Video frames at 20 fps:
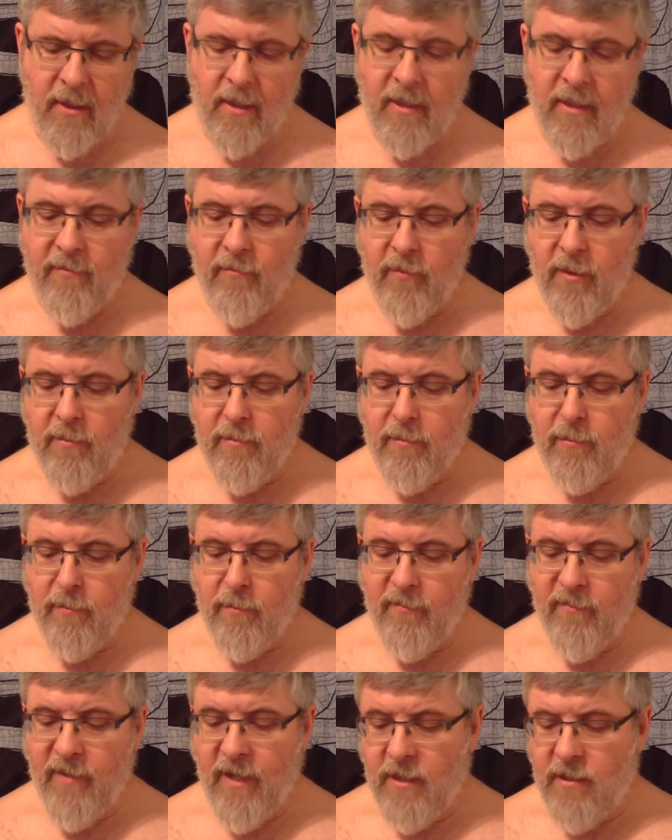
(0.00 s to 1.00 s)
Now if one
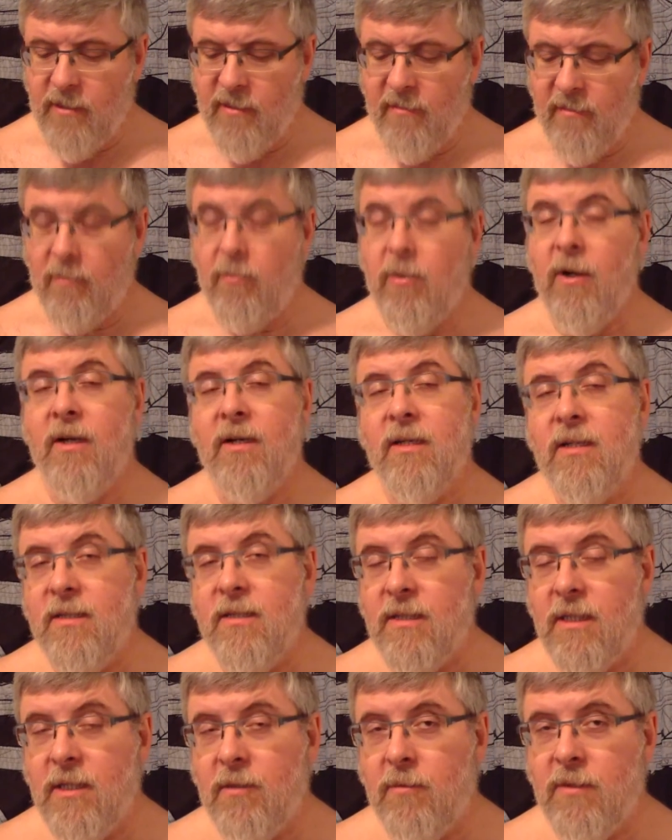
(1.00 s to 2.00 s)
factor of a product
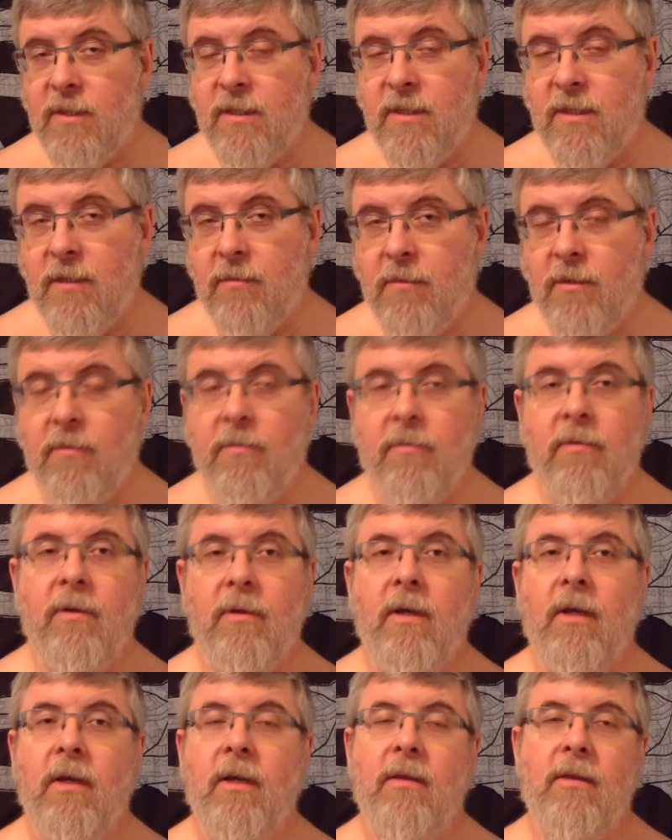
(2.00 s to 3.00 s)
is equal to 0,
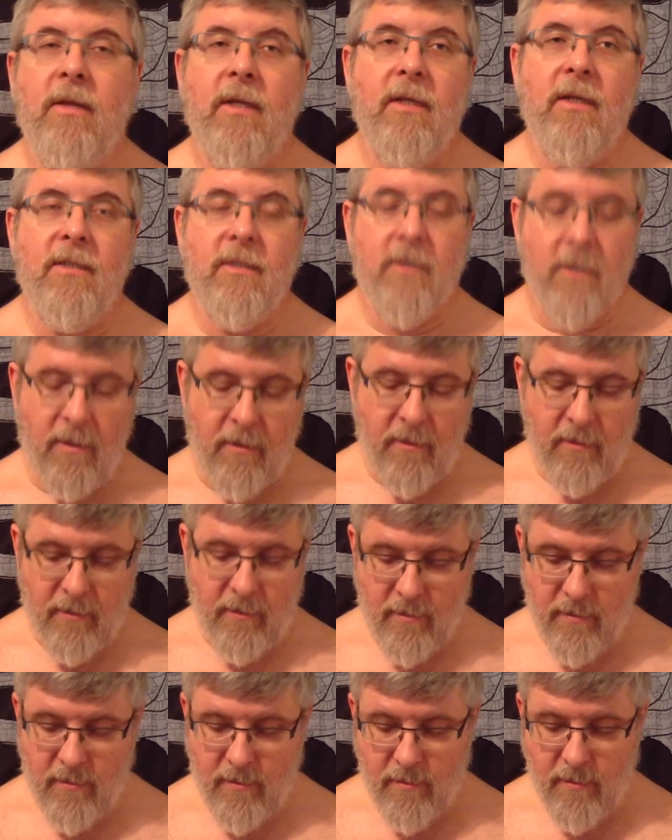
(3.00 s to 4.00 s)
then it's called
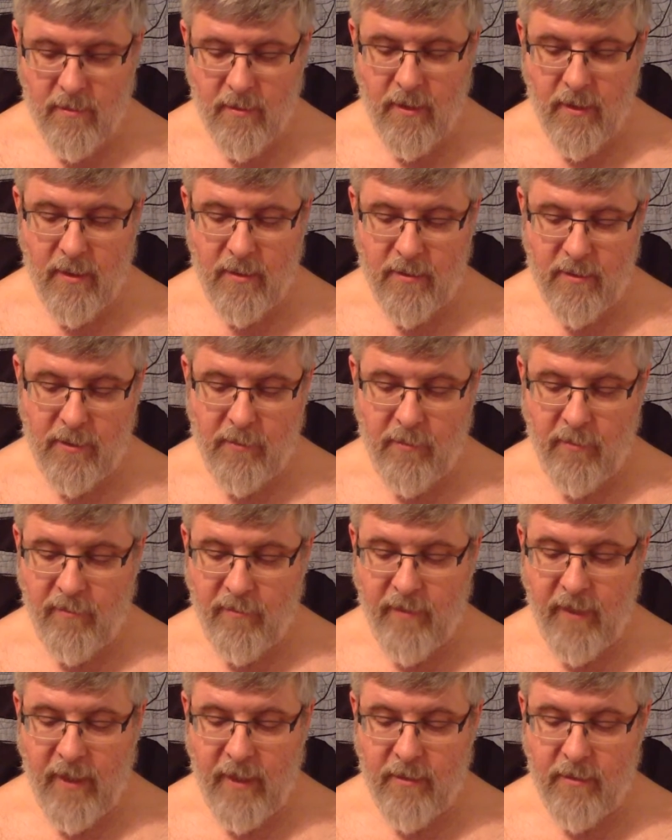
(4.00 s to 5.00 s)
a 0
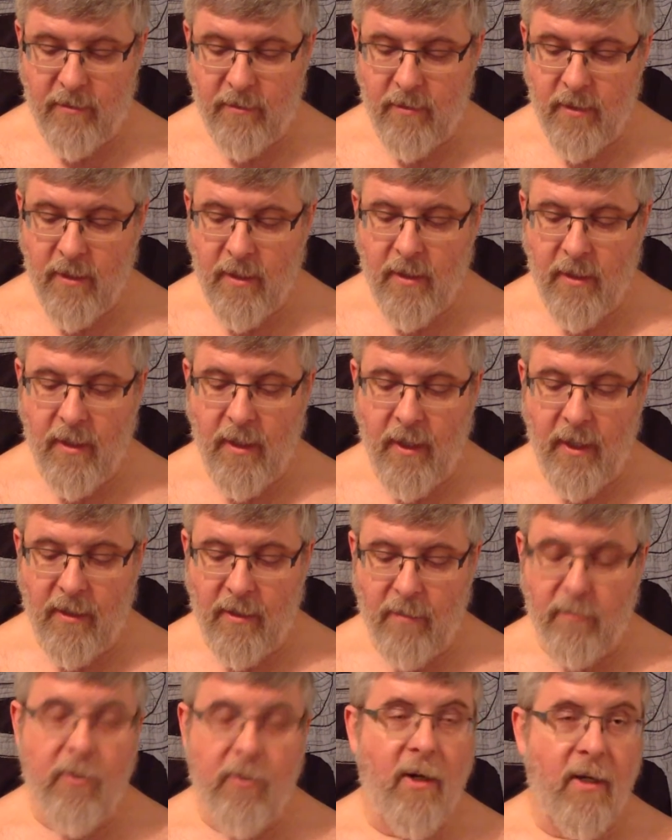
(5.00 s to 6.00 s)
factor, and
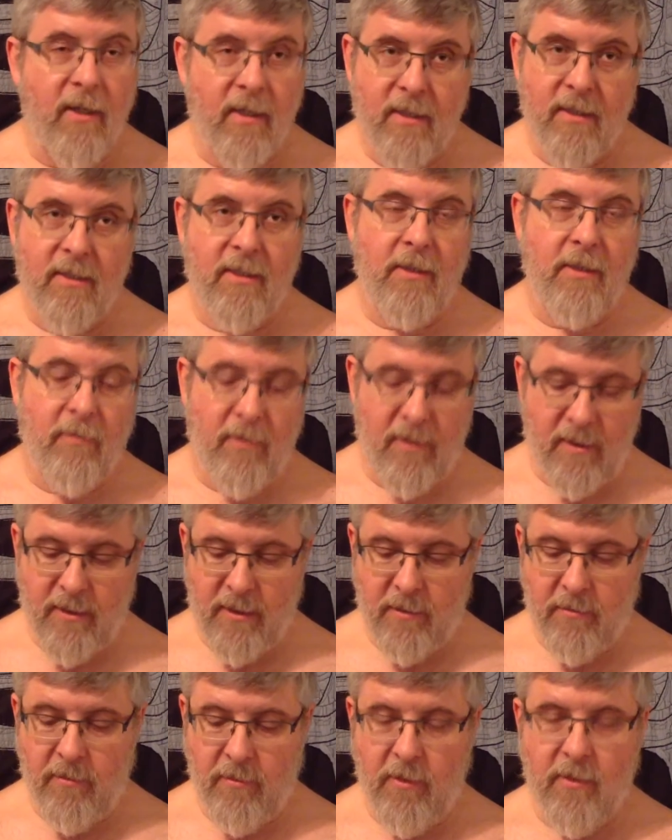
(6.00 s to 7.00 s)
the product is equal to
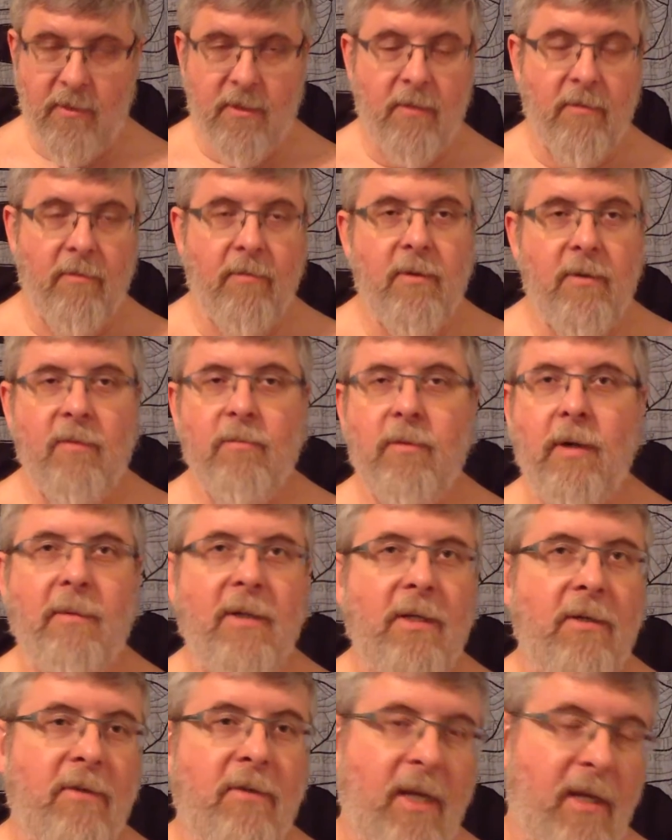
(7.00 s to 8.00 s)
0 also. You
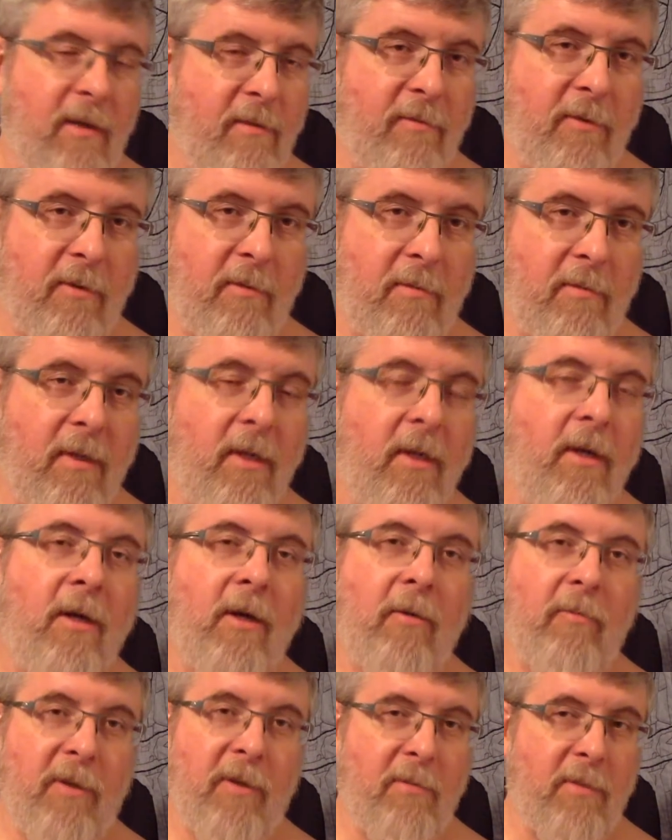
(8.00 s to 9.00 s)
probably knew that from
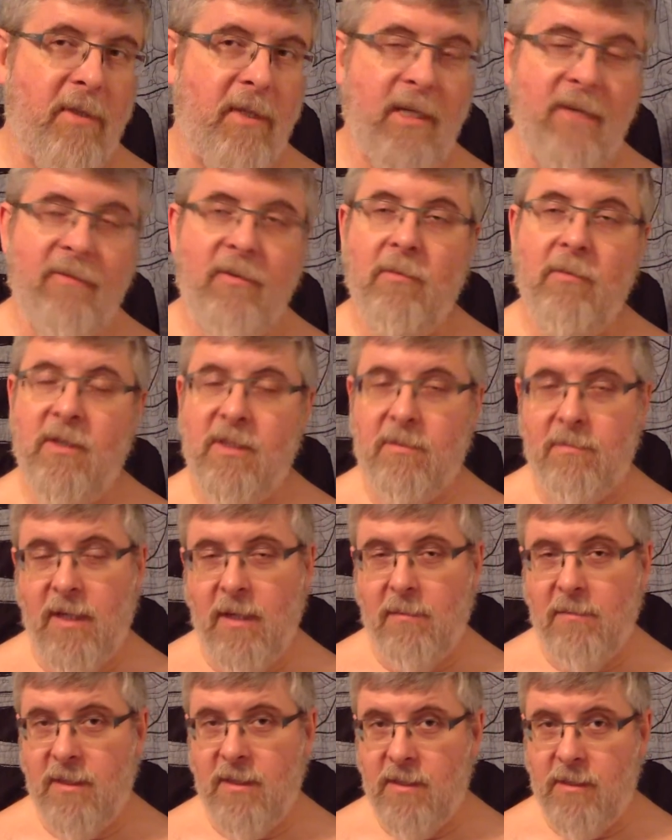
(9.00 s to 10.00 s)
arithmetic. If you
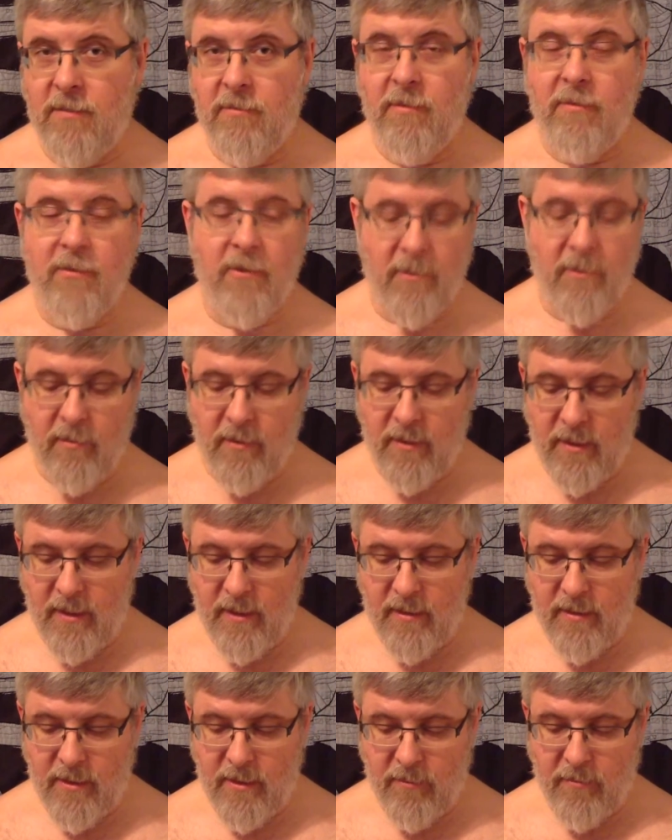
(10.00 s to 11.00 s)
multiply by 0, you're going to
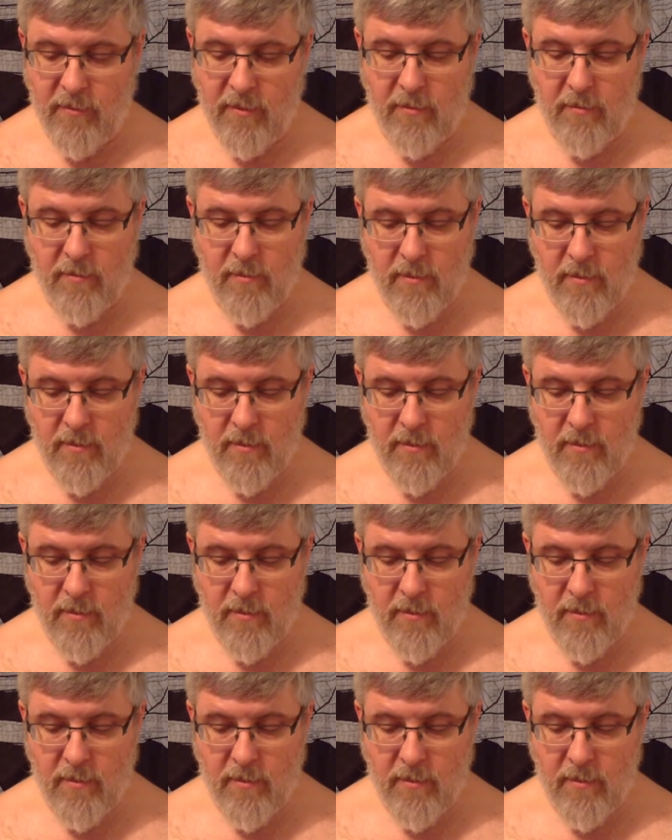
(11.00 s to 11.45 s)
get 0.